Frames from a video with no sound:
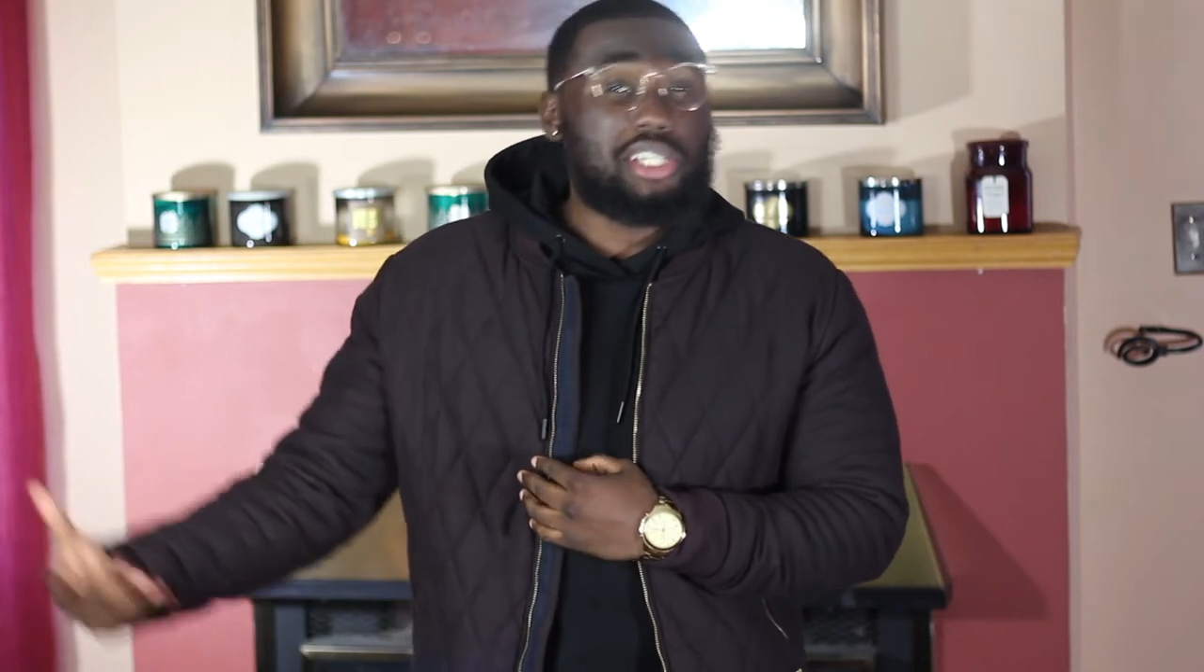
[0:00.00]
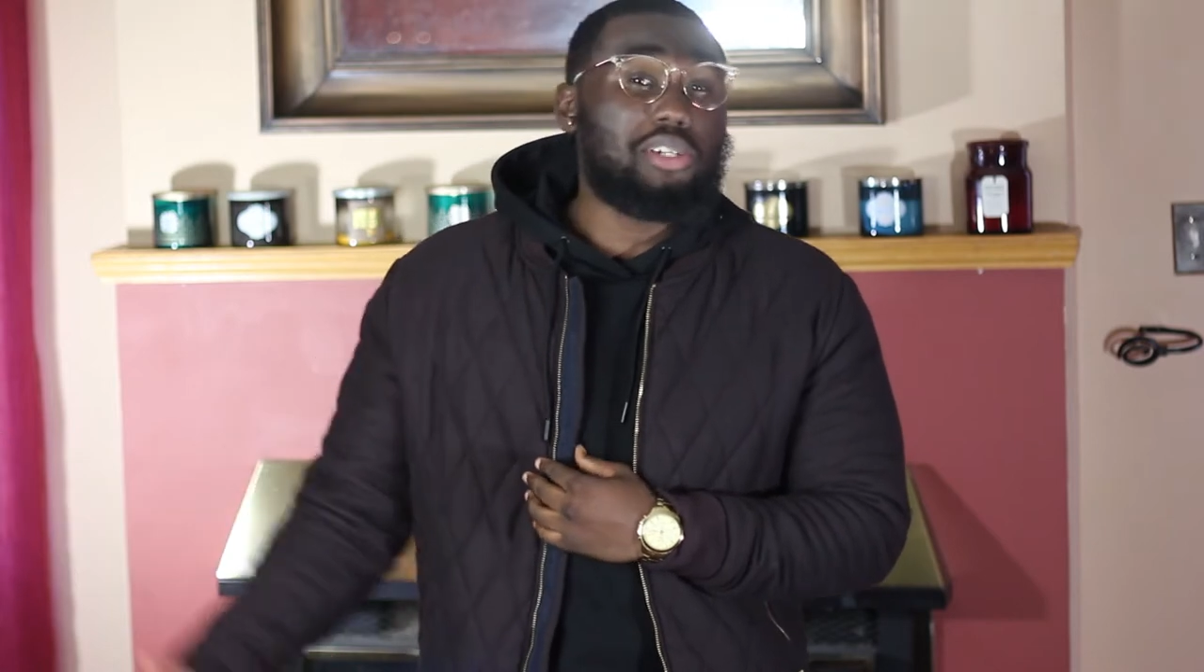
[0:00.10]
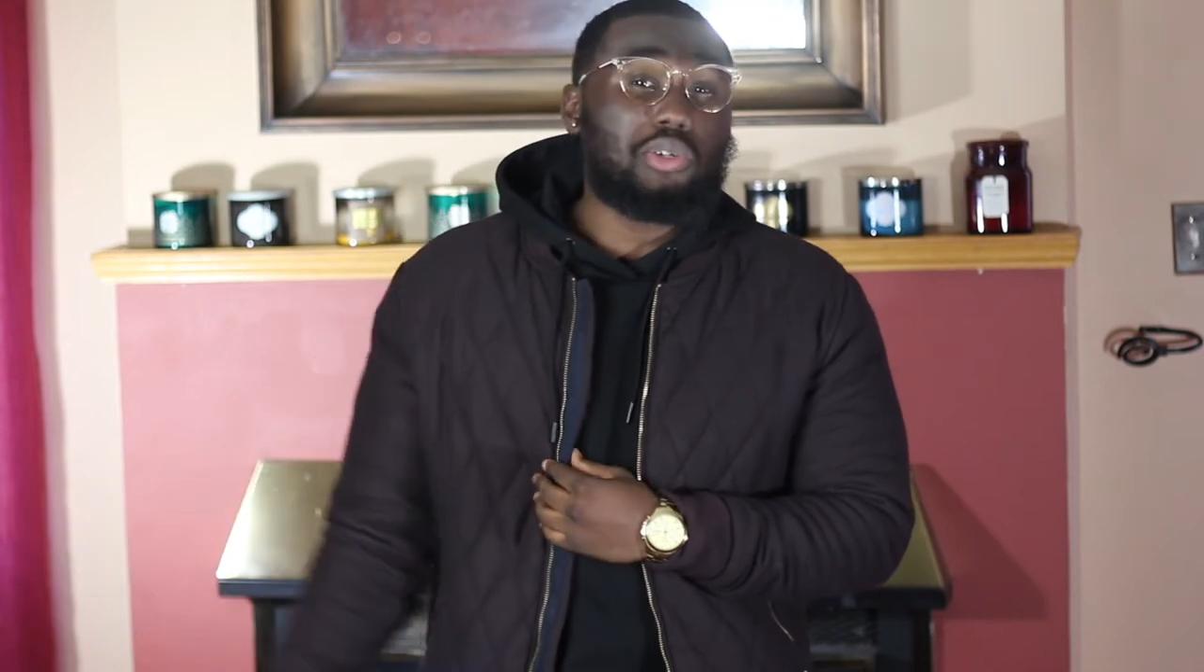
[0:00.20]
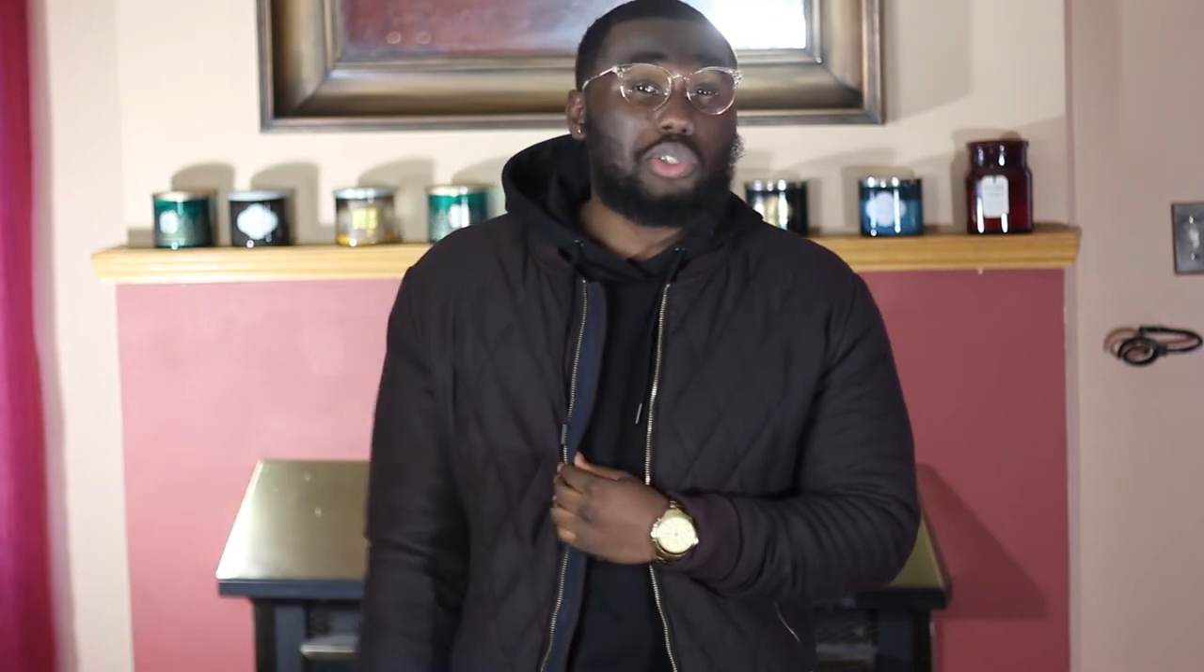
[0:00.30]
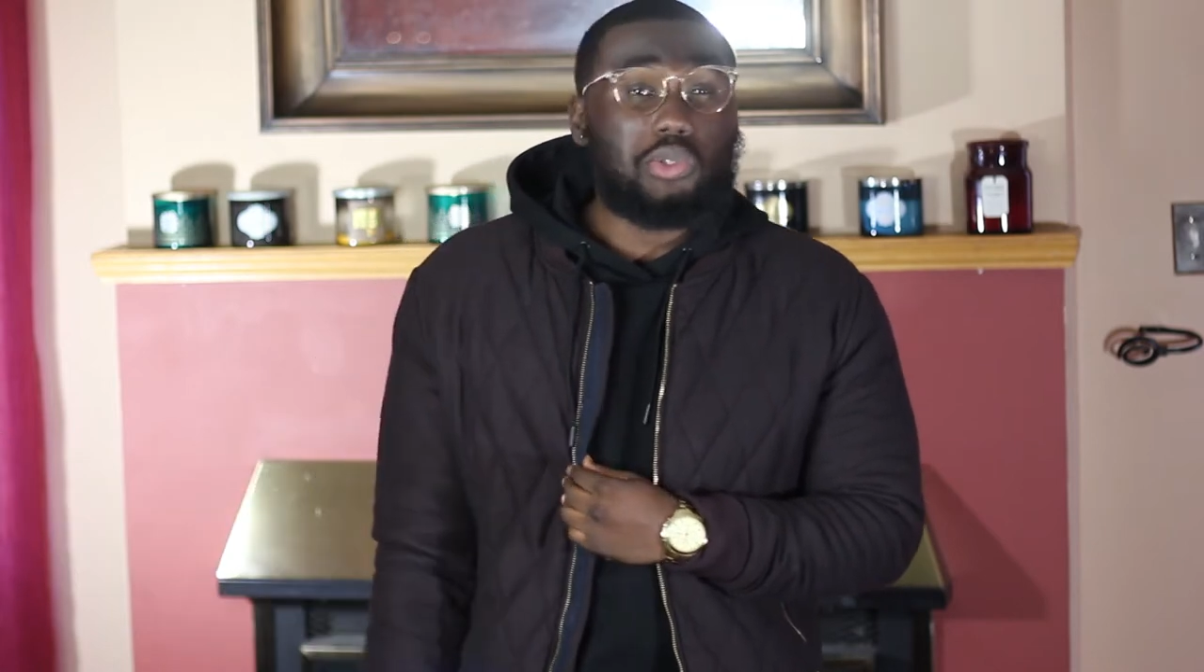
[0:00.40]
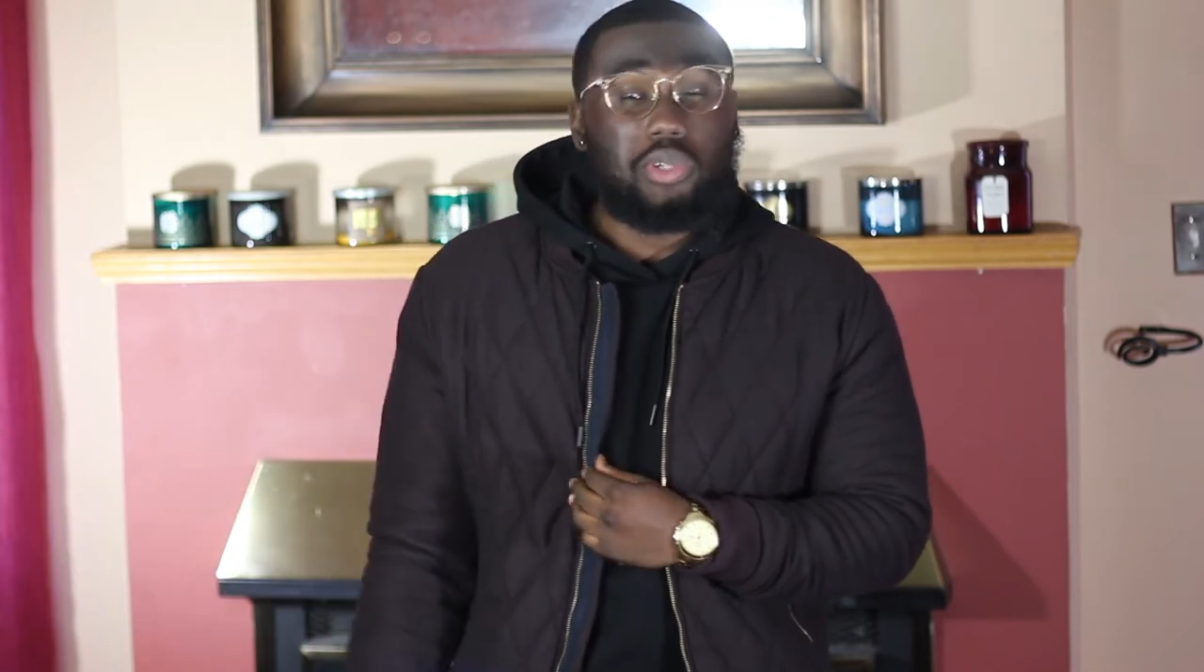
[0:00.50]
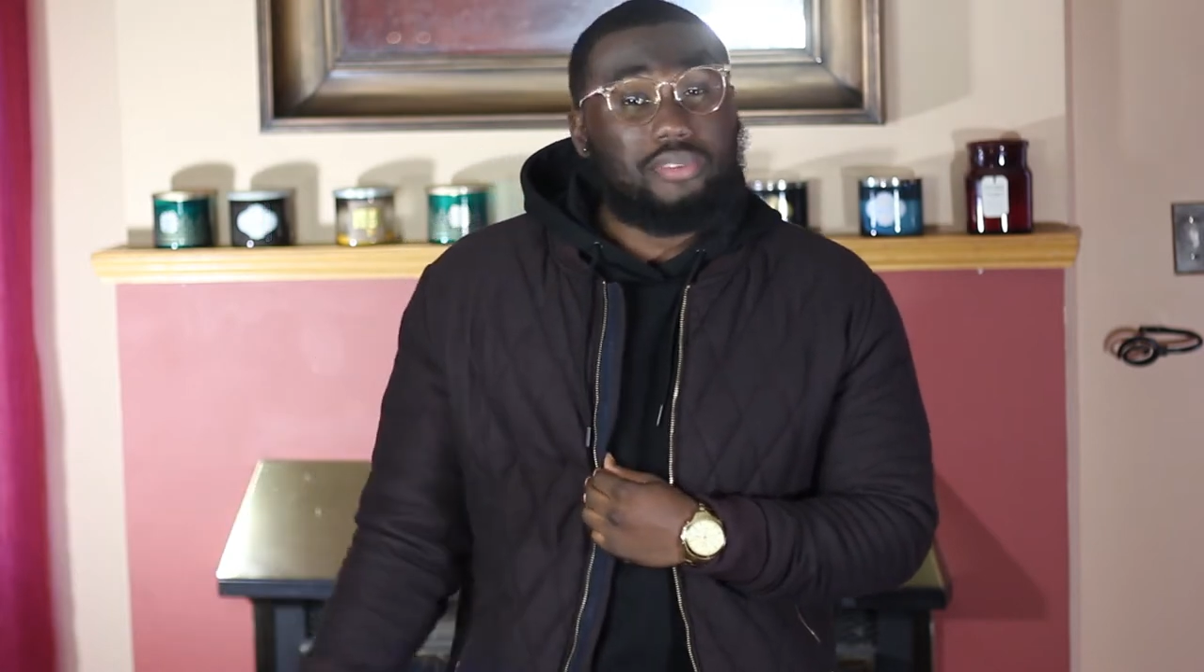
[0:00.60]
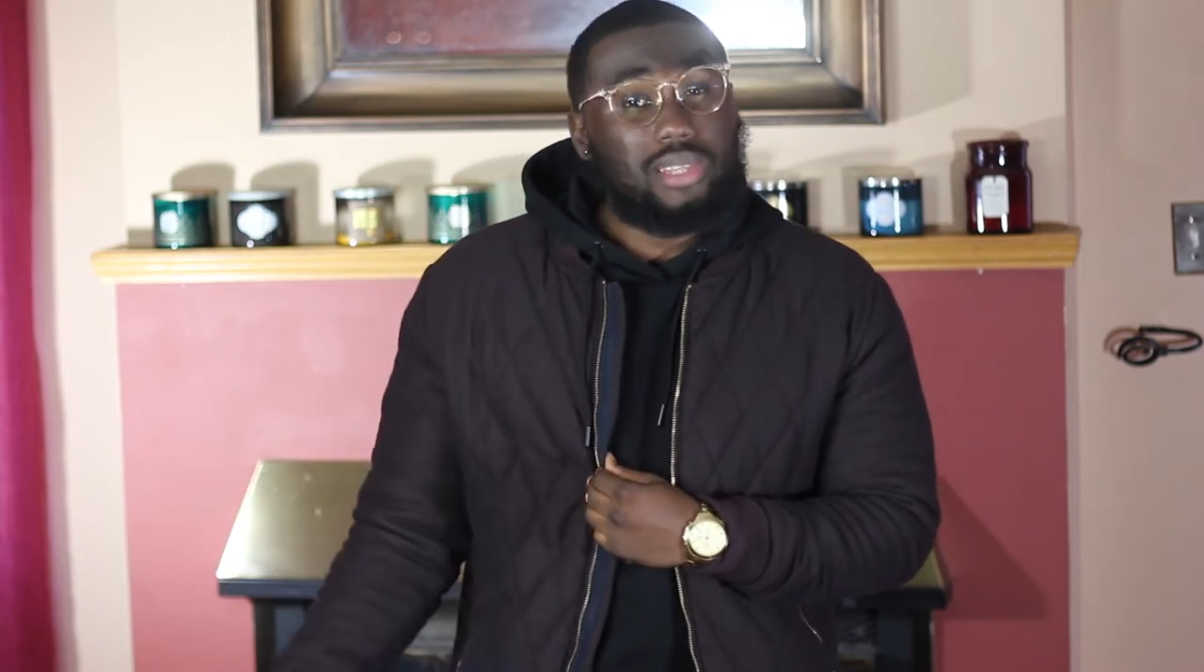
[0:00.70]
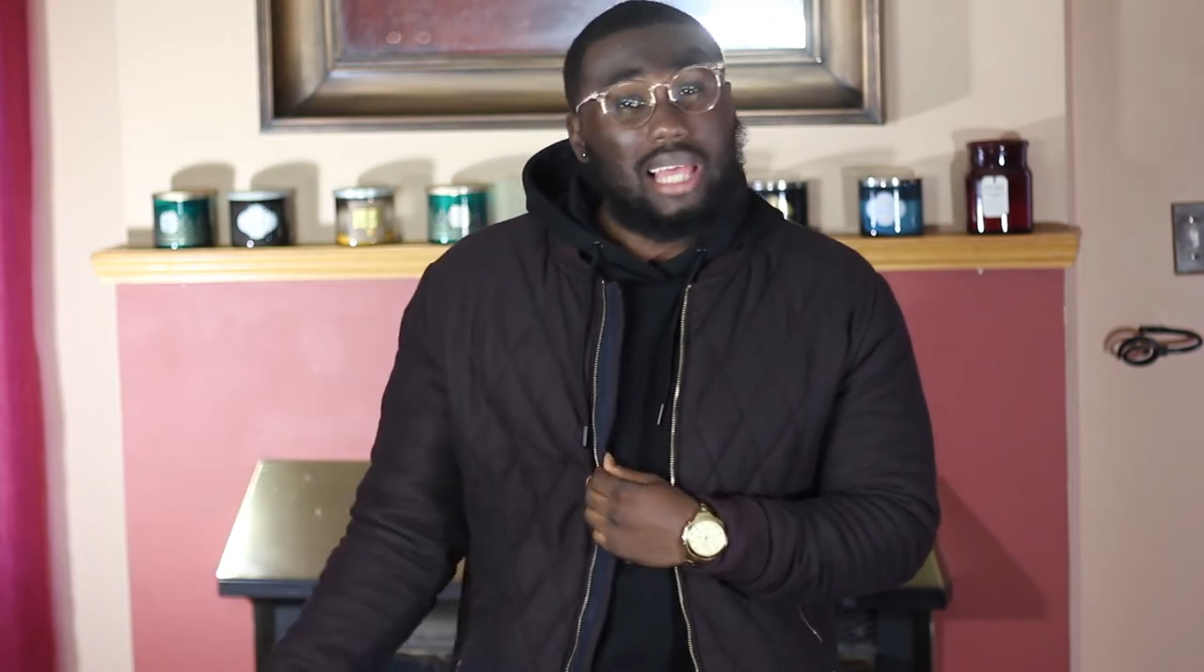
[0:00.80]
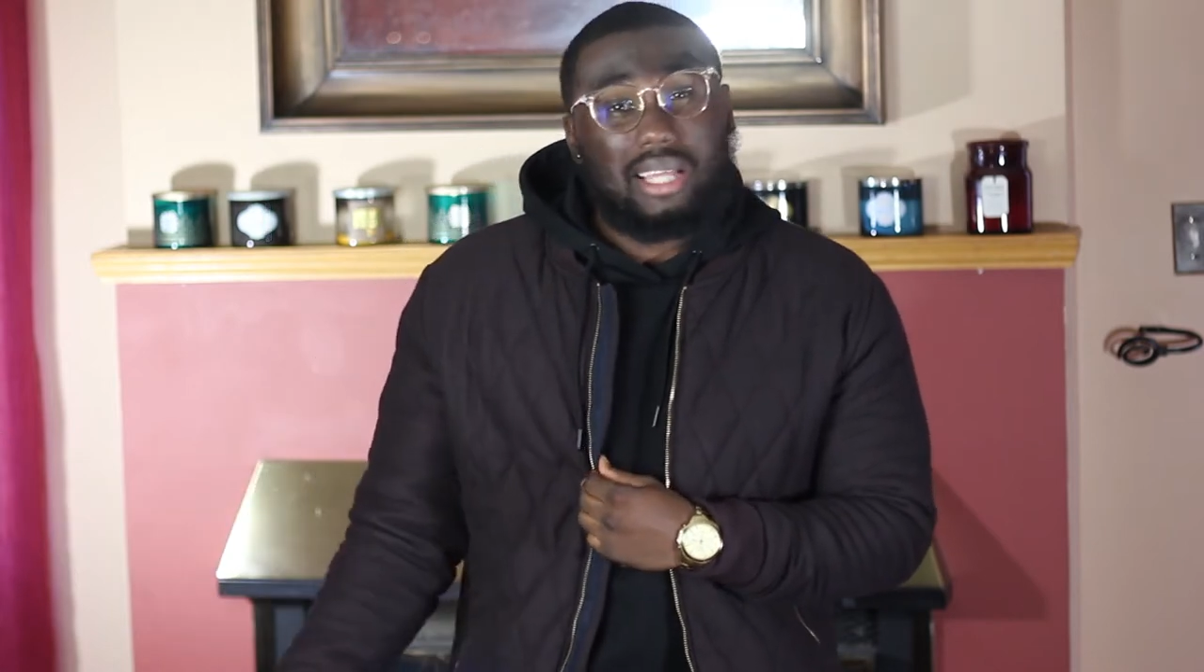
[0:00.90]
chinos too
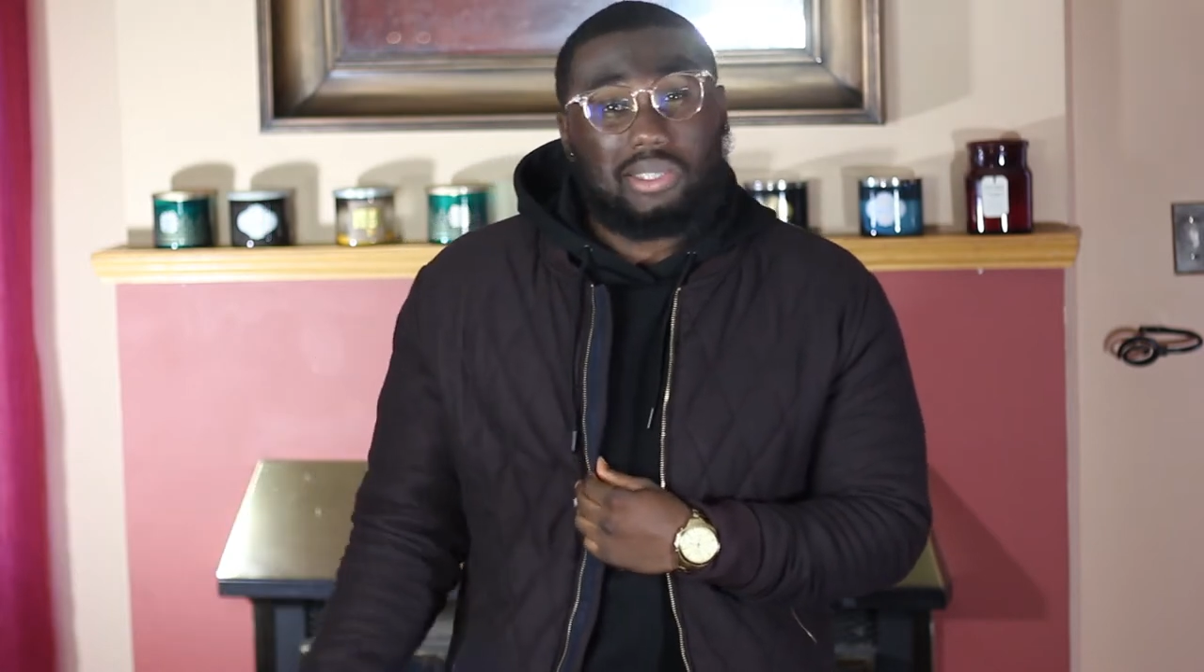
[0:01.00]
if you like.